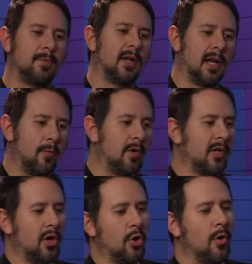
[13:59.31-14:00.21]
but I
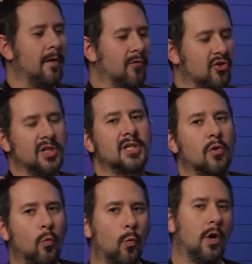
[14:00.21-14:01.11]
wanna go over just
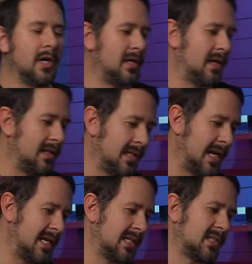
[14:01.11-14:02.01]
one
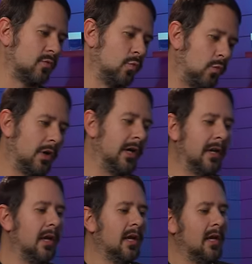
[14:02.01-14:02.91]
last one,